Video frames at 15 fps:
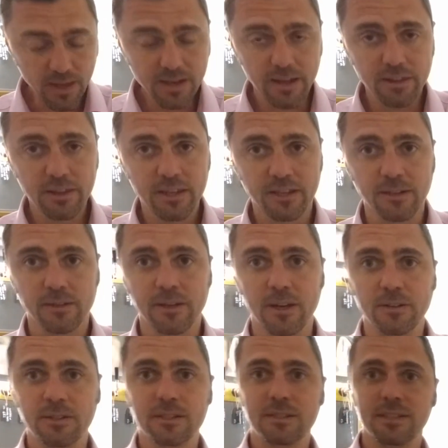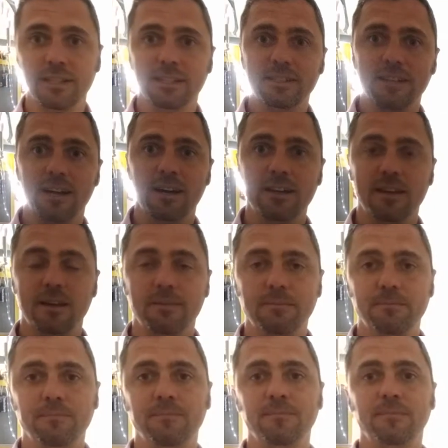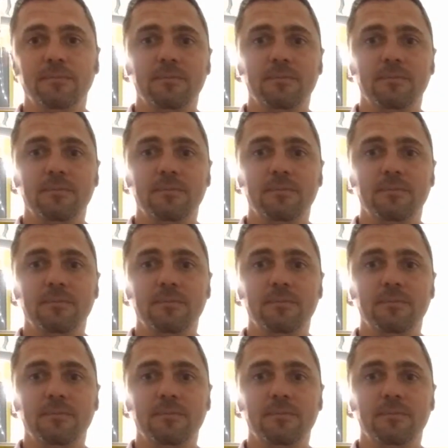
Another thing you'll notice is I am